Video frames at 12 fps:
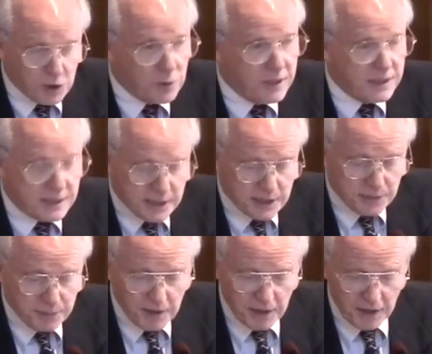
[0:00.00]

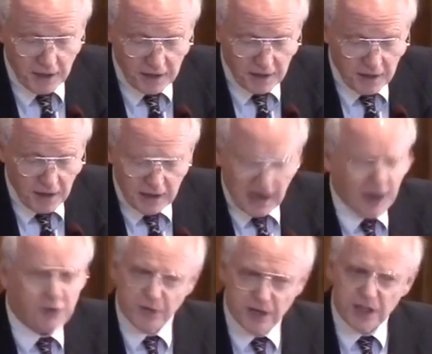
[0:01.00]
insensibility,
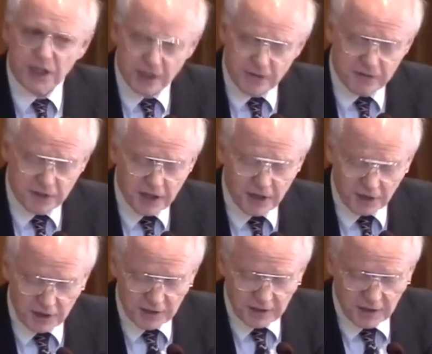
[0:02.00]
contradiction of
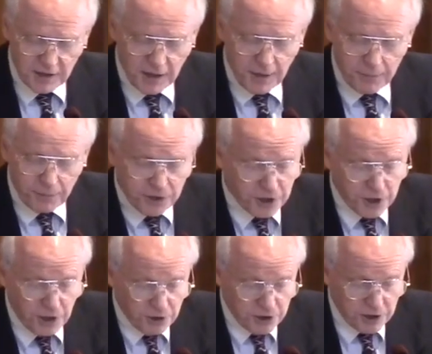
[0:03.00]
sinners,
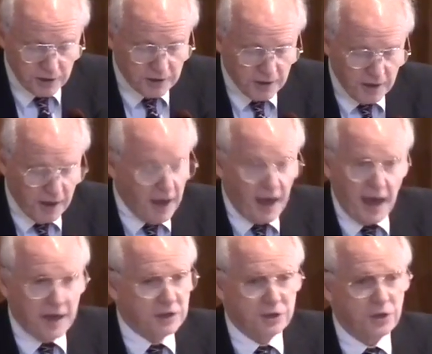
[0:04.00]
persecution,
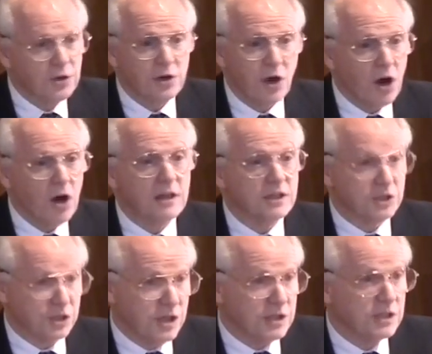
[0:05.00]
and endured all as
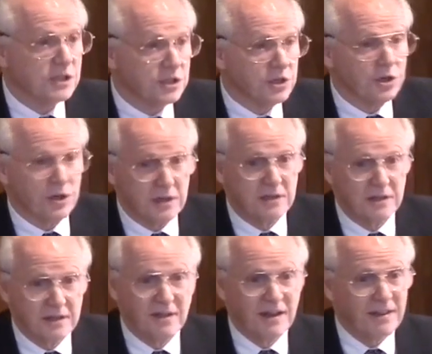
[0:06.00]
Jesus endured it,
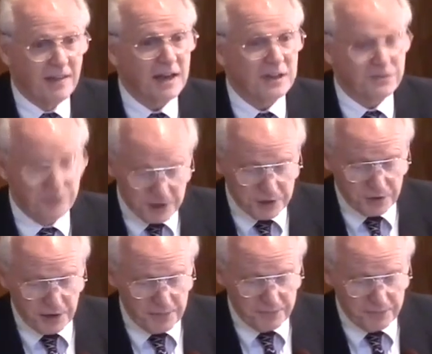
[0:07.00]
that is victory.